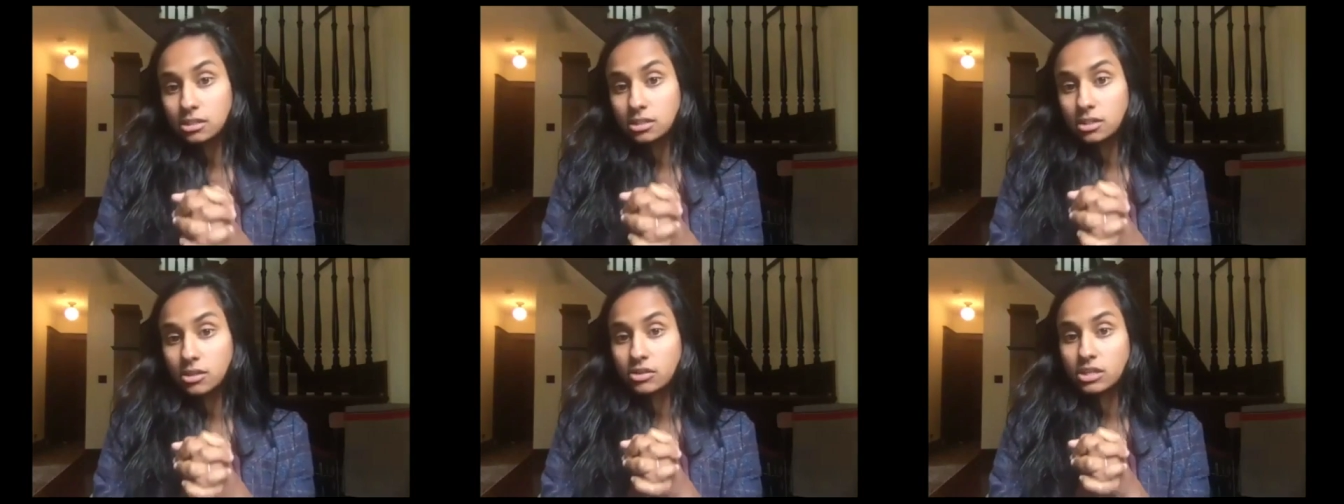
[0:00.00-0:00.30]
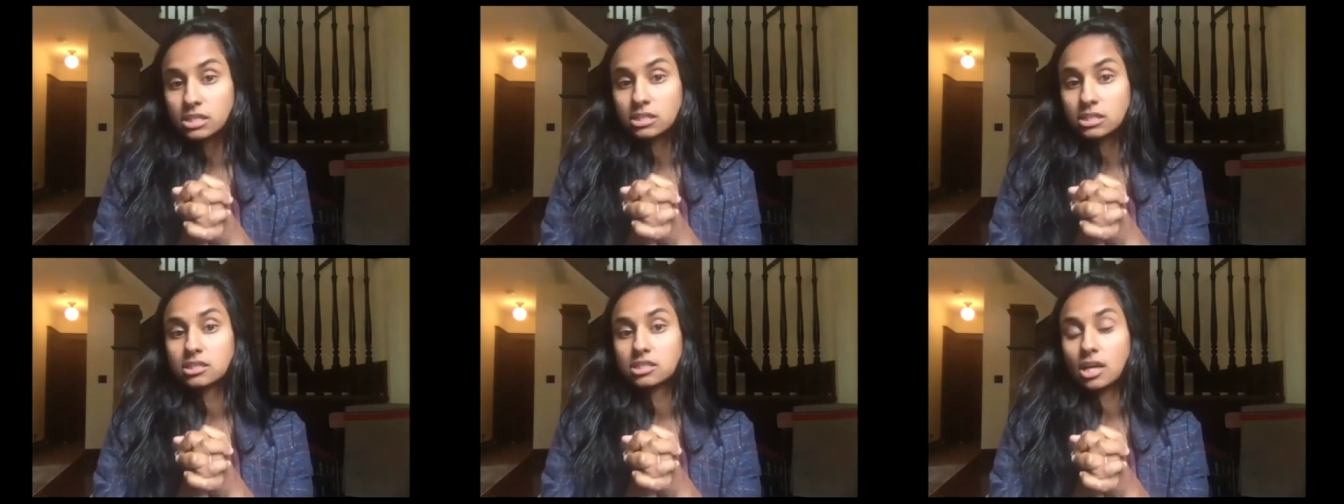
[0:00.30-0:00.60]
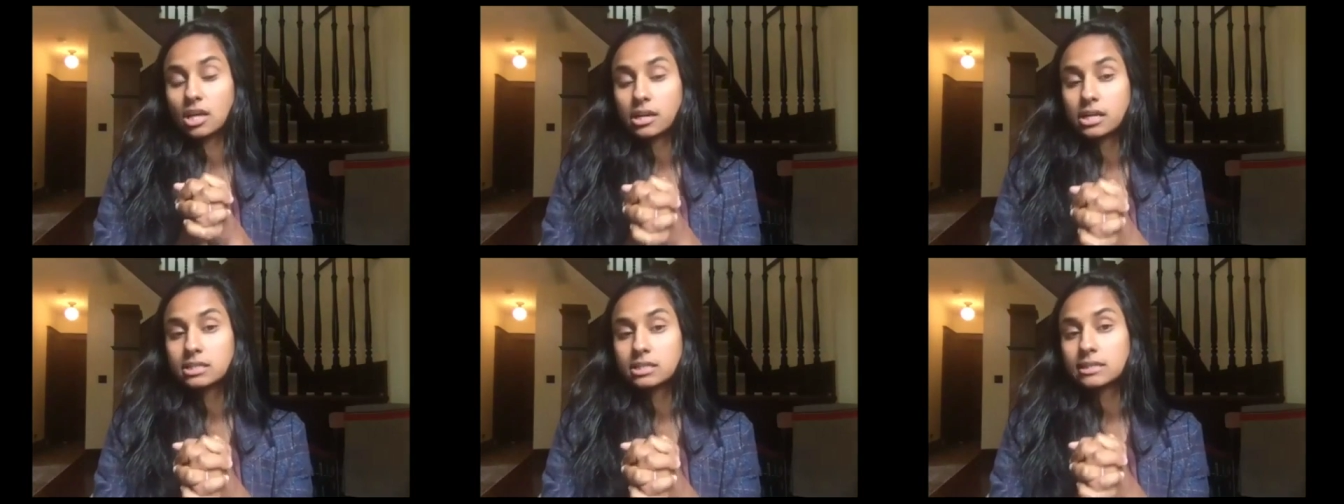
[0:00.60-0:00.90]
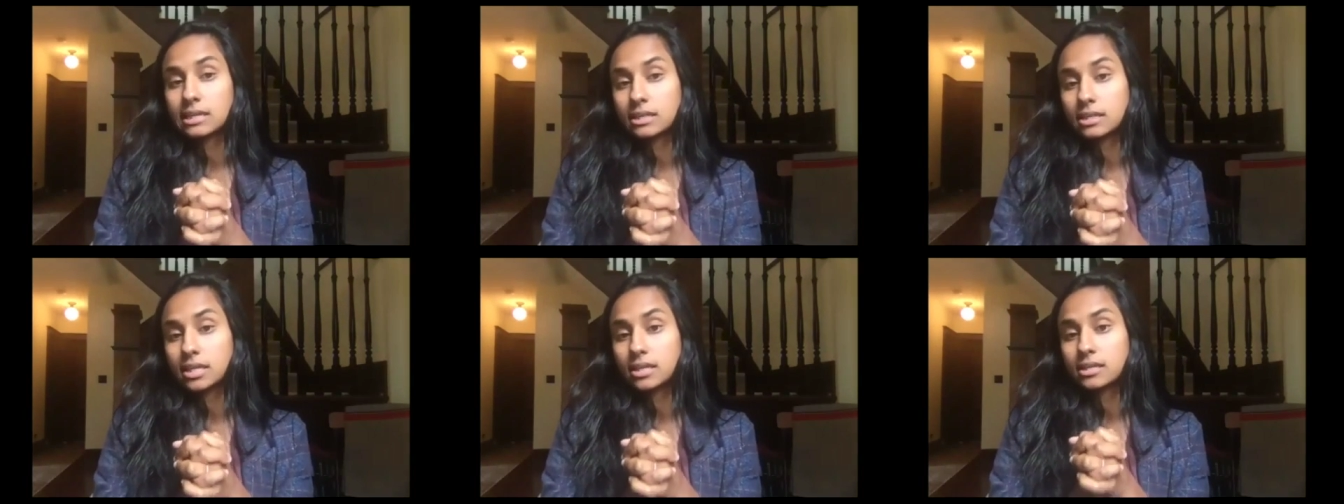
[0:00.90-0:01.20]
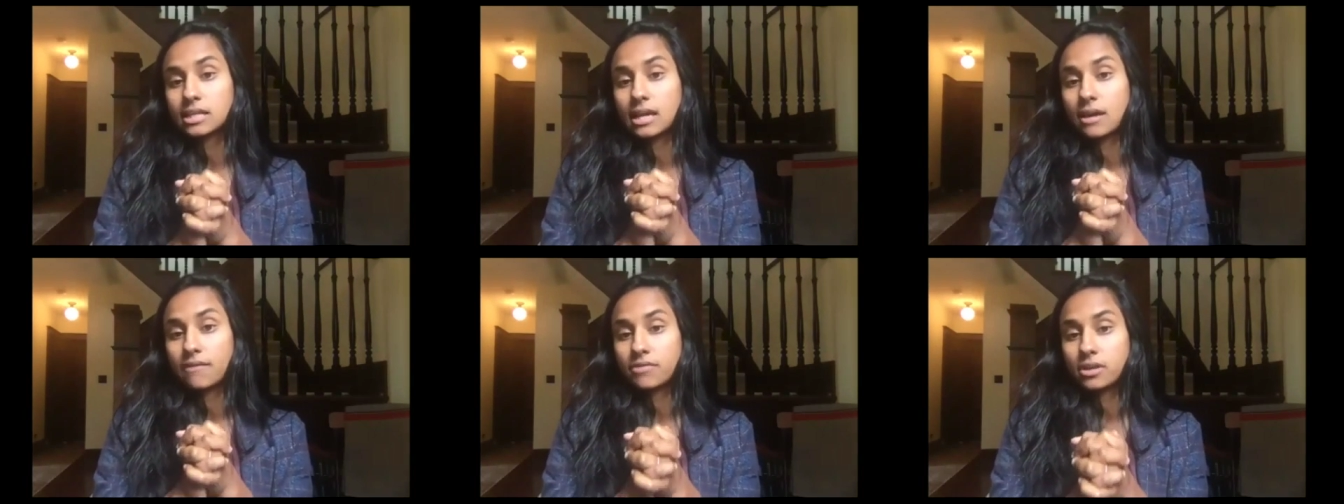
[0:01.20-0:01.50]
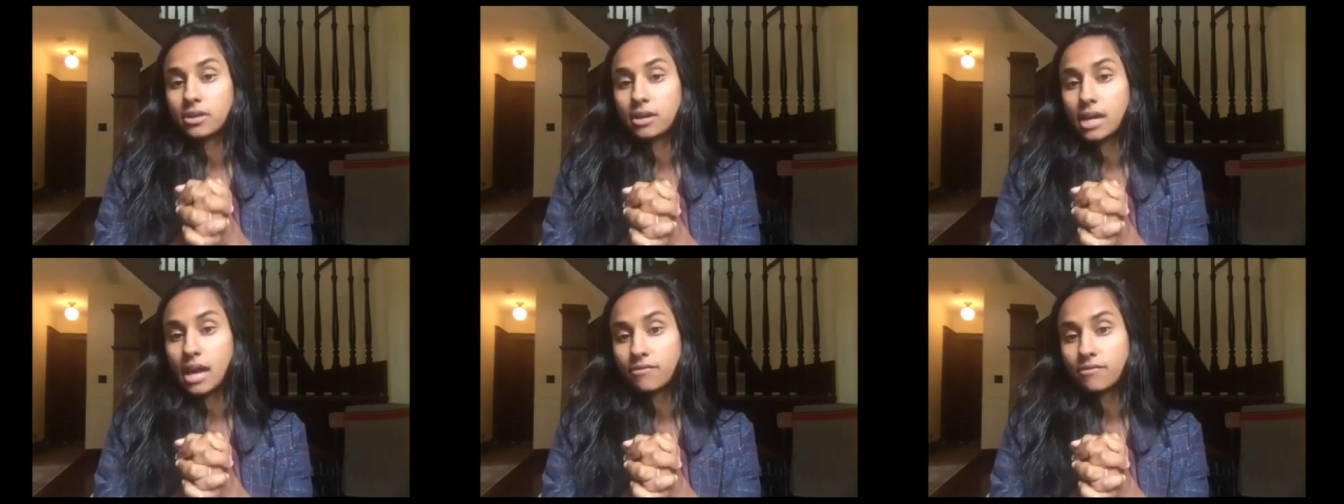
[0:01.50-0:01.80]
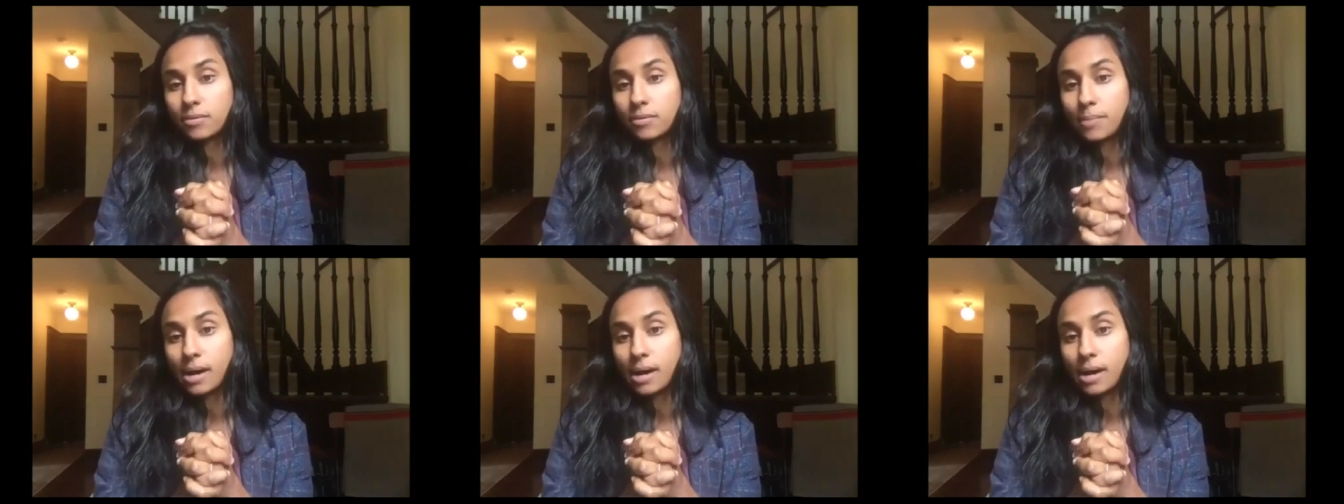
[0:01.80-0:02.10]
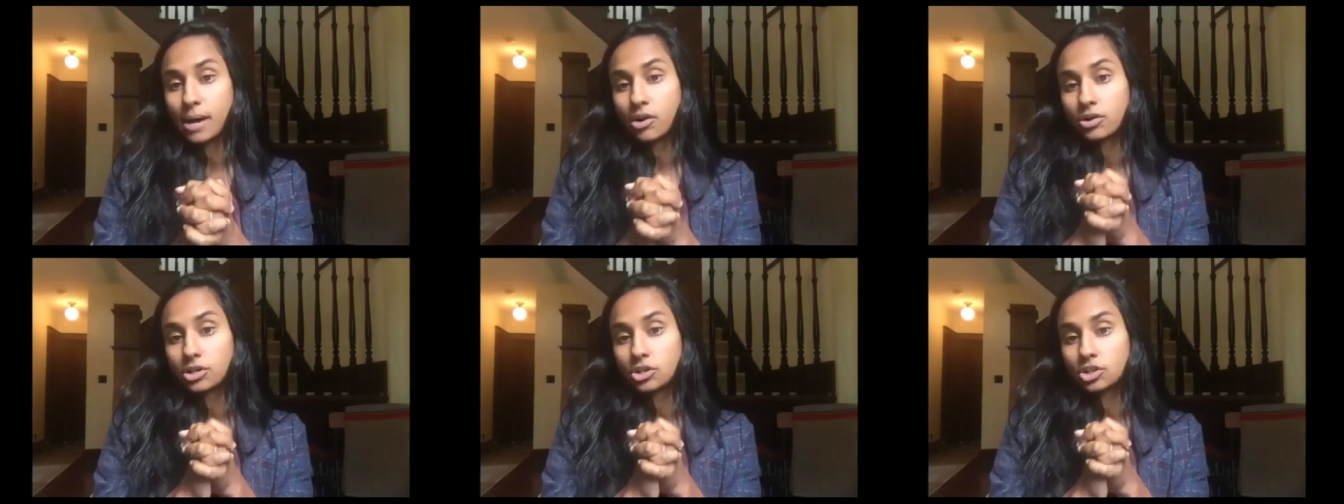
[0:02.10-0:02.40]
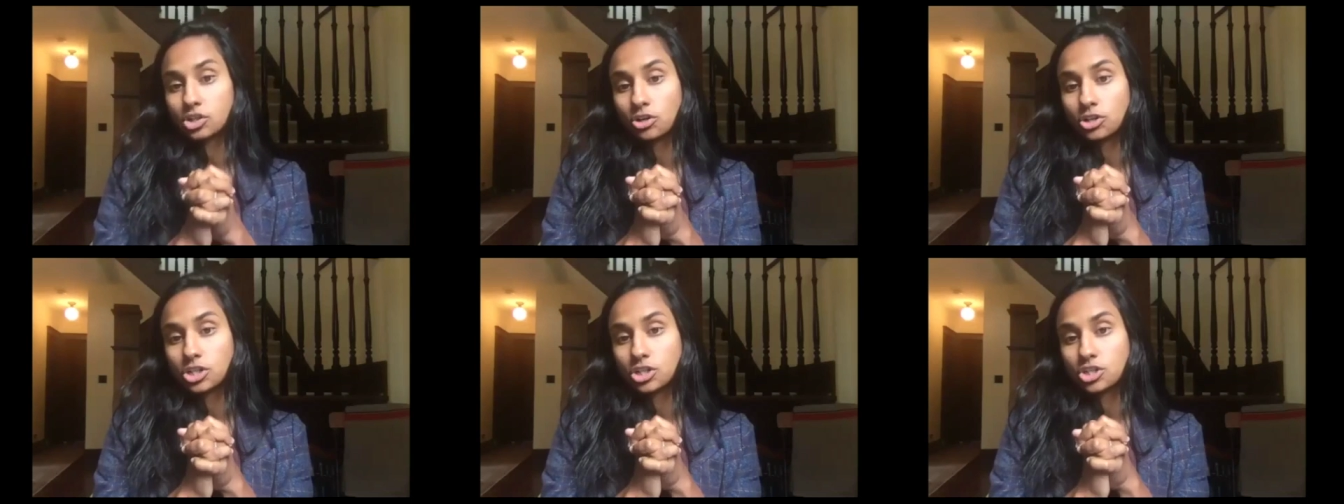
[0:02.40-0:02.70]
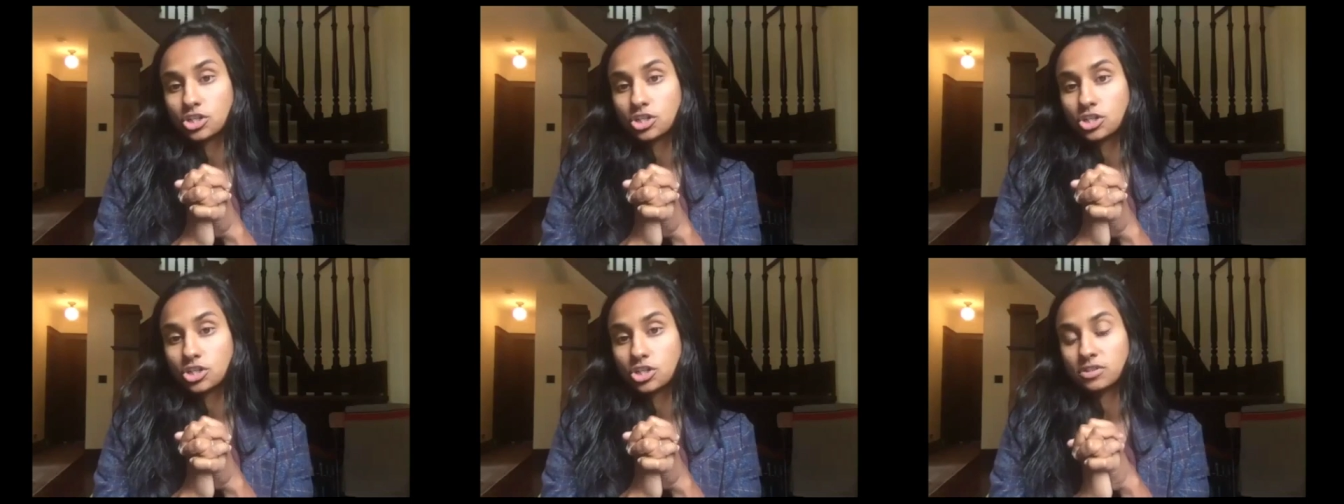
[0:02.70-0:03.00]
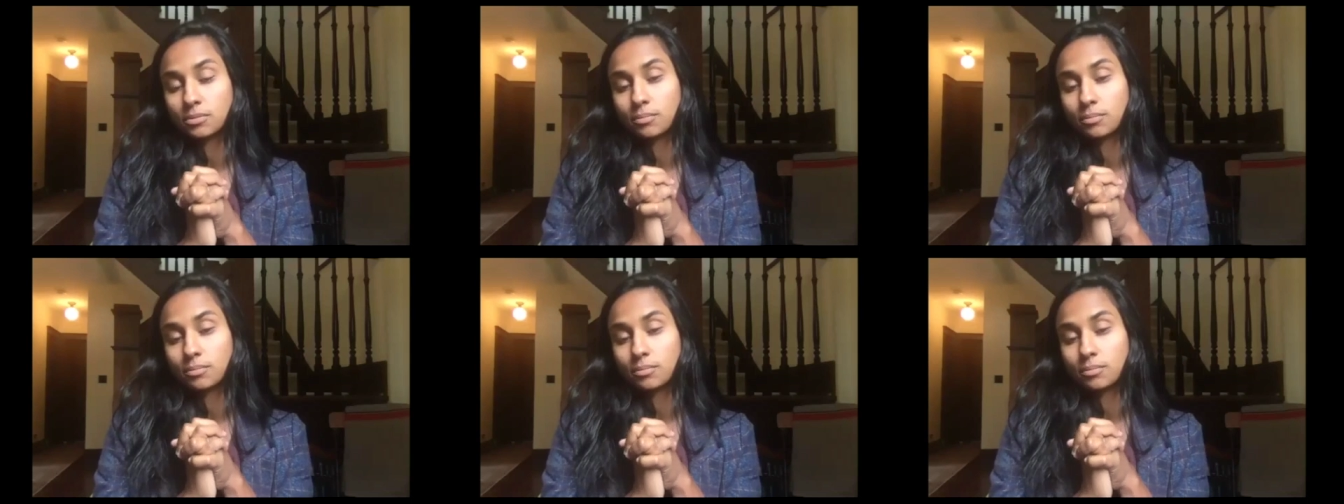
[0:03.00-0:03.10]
this studies like this have the power to start to